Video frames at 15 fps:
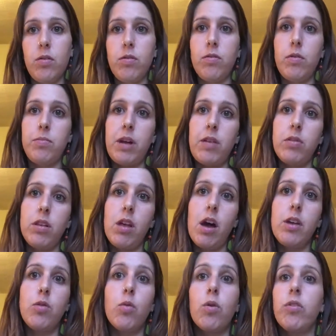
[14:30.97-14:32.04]
from down the
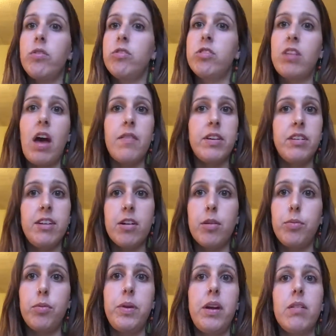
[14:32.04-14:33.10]
line, or they're just having
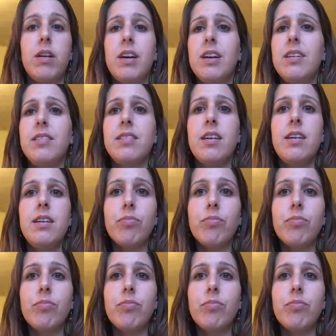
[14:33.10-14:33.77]
terrible periods.